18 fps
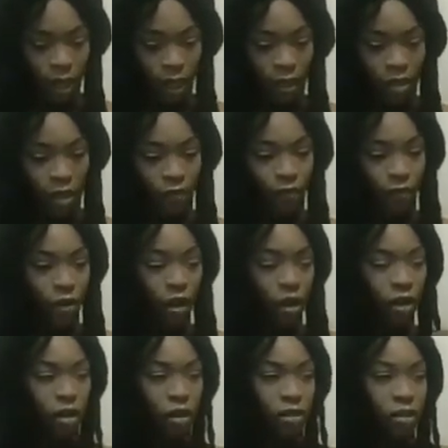Because I feel like
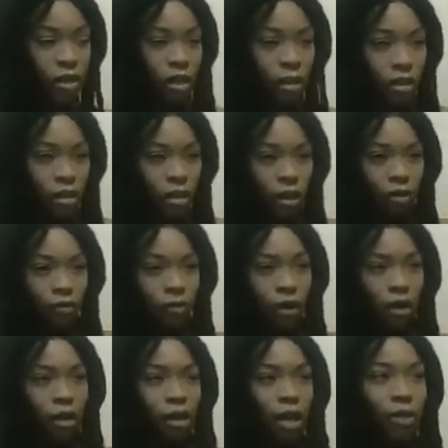it's like
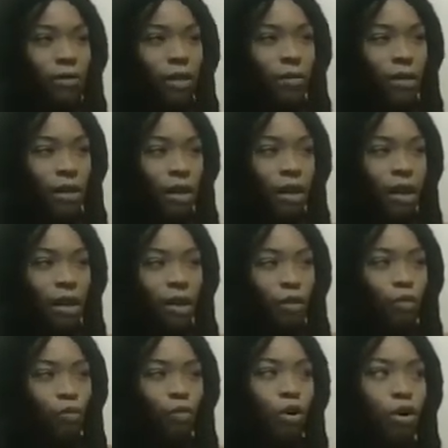leaving. Like maybe like you
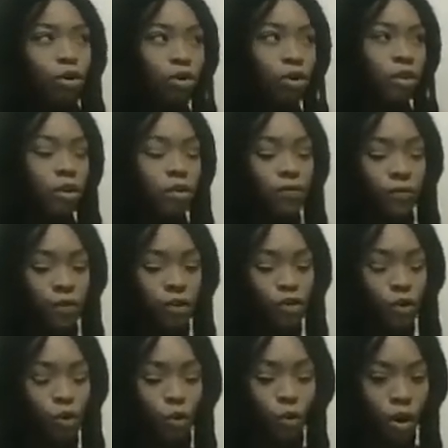were selfish
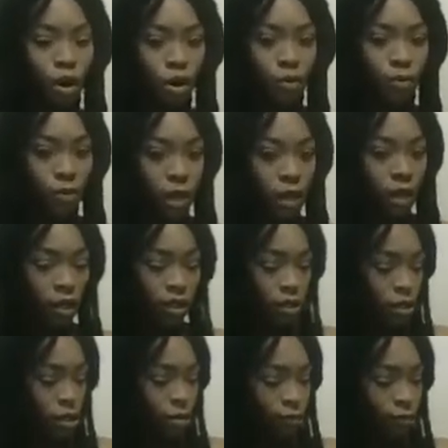or were being
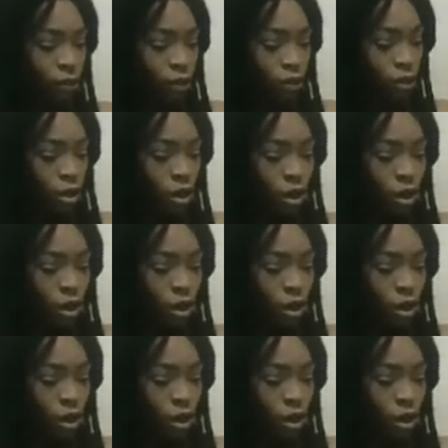selfish.